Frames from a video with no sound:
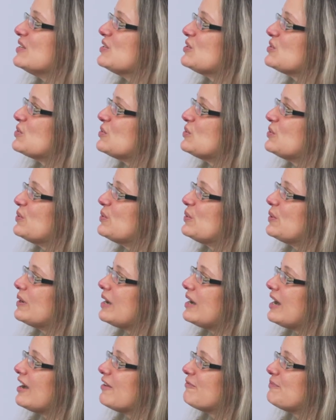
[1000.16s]
So
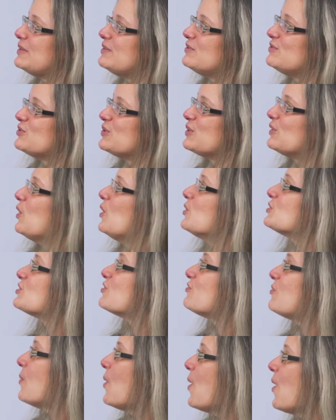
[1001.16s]
I've been doing lots
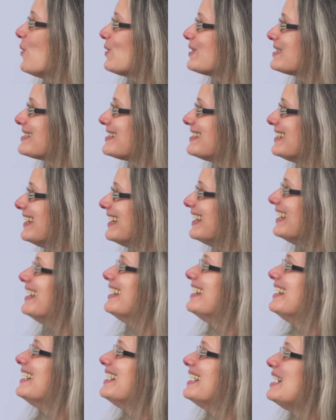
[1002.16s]
of walks.
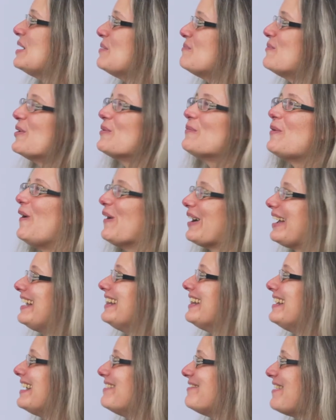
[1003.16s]
More walking
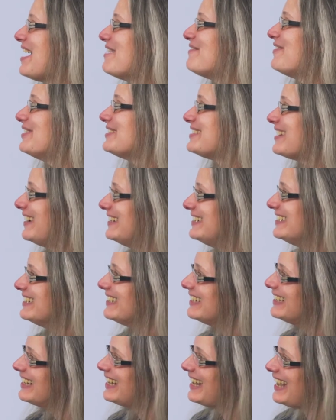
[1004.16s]
than I've ever
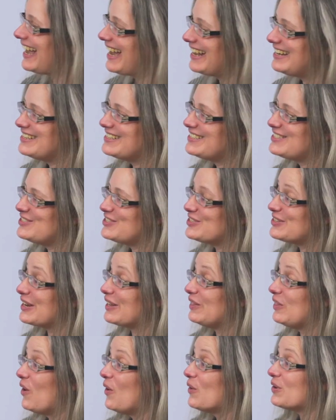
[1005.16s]
done. And
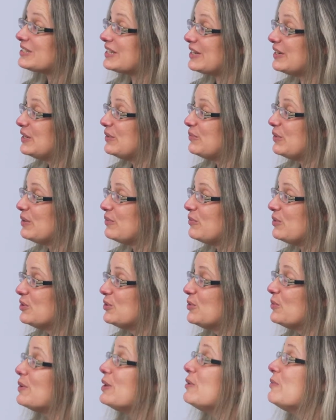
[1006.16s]
during lockdown, we
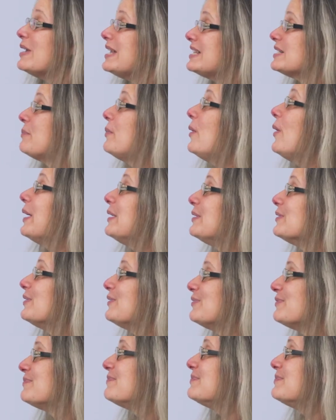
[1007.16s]
made a point of